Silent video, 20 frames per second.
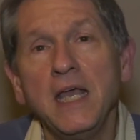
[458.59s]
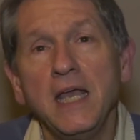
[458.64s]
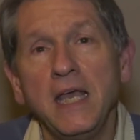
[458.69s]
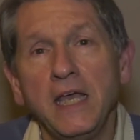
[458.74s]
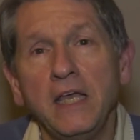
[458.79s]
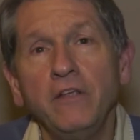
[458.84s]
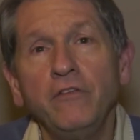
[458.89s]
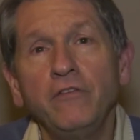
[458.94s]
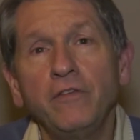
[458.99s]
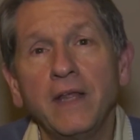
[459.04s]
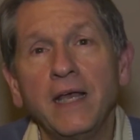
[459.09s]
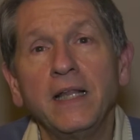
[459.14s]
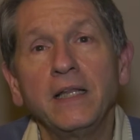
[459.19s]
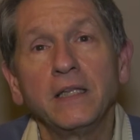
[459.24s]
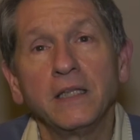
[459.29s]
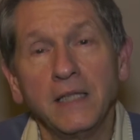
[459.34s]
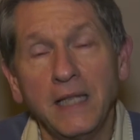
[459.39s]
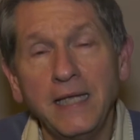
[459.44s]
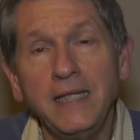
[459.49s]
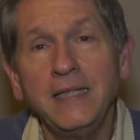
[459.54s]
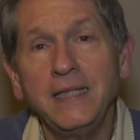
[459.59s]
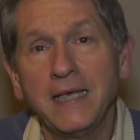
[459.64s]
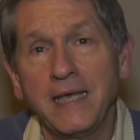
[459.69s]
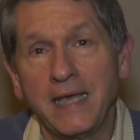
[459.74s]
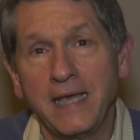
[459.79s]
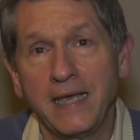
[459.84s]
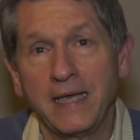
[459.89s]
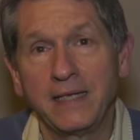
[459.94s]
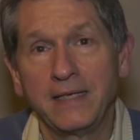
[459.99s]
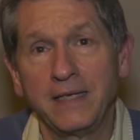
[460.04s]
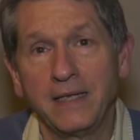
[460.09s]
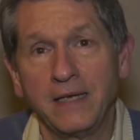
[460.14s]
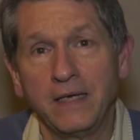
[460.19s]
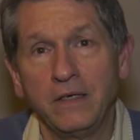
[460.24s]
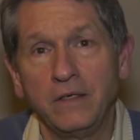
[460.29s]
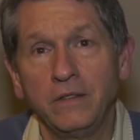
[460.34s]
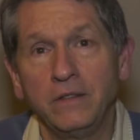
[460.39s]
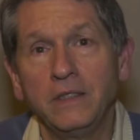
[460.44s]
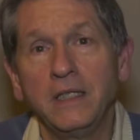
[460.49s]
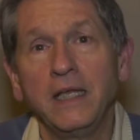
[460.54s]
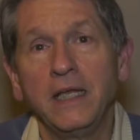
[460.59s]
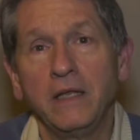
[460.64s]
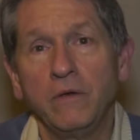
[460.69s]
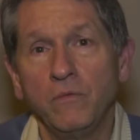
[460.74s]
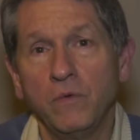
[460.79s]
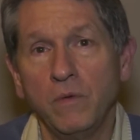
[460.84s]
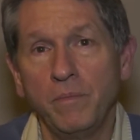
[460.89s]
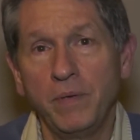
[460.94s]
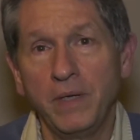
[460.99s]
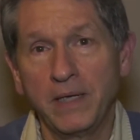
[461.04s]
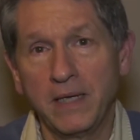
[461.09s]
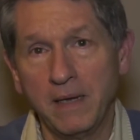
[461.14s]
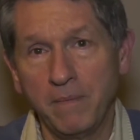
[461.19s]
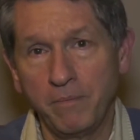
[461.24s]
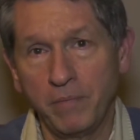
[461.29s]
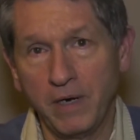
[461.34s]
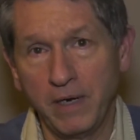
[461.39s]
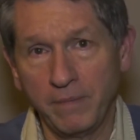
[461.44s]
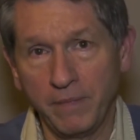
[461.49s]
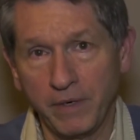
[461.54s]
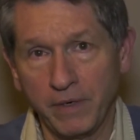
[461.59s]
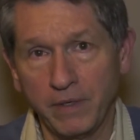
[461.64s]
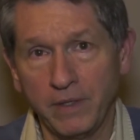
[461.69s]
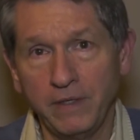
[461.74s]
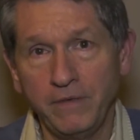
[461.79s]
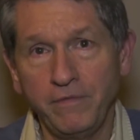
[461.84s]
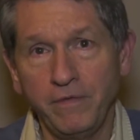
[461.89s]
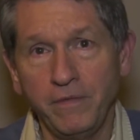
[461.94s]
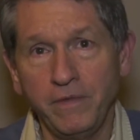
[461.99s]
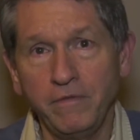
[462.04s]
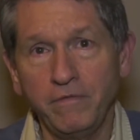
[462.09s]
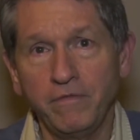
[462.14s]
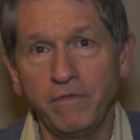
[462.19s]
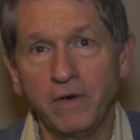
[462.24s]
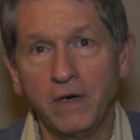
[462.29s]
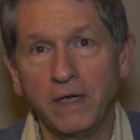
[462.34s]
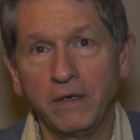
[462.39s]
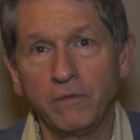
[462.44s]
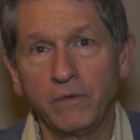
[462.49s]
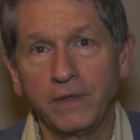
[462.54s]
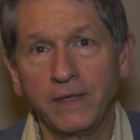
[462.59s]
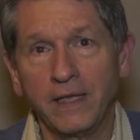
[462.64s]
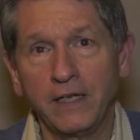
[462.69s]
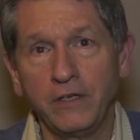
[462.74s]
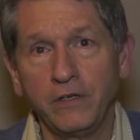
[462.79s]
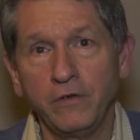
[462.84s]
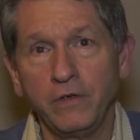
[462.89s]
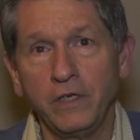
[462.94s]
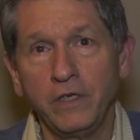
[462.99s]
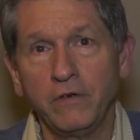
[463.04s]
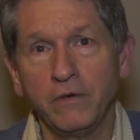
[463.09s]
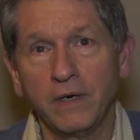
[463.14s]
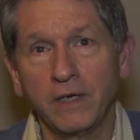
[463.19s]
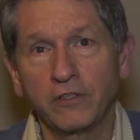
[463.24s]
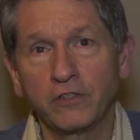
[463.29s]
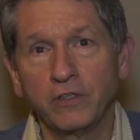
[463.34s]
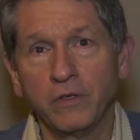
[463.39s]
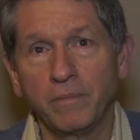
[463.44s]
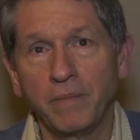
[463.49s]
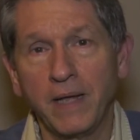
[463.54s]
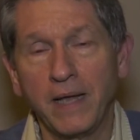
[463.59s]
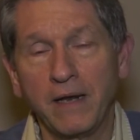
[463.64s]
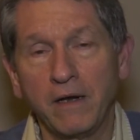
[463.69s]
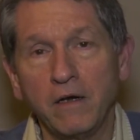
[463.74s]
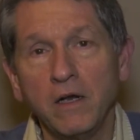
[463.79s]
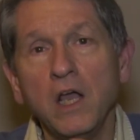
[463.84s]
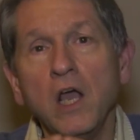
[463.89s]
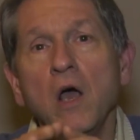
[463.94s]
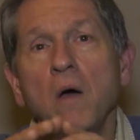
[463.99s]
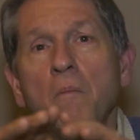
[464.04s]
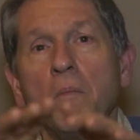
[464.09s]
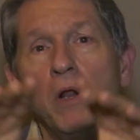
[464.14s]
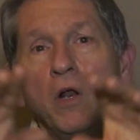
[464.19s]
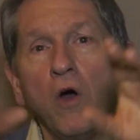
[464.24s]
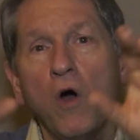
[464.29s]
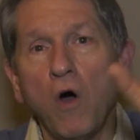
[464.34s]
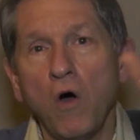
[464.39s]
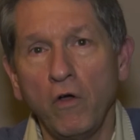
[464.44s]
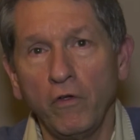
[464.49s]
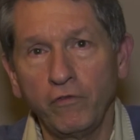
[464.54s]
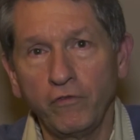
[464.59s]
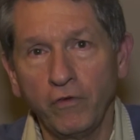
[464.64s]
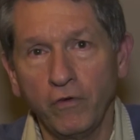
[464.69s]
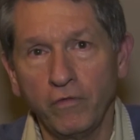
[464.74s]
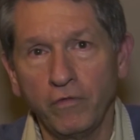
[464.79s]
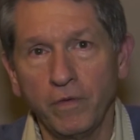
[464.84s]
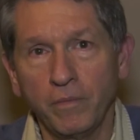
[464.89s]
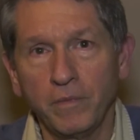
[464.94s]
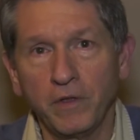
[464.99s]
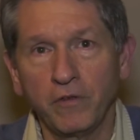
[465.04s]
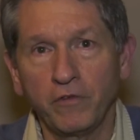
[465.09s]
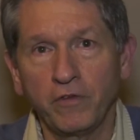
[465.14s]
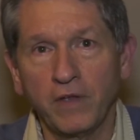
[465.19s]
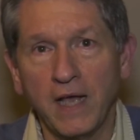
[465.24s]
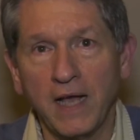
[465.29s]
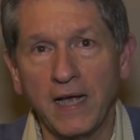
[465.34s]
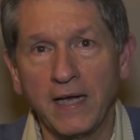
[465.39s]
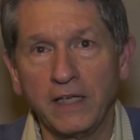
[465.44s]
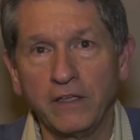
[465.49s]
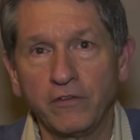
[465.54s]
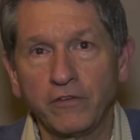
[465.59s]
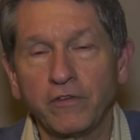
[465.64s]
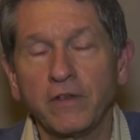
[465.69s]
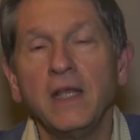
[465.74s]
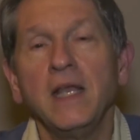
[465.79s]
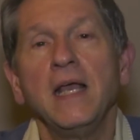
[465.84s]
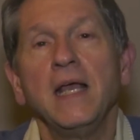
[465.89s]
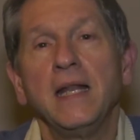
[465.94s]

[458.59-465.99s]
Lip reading: is that like the handheld, it will pick up primarily from the front with that unidirectional pattern, but also from the sides.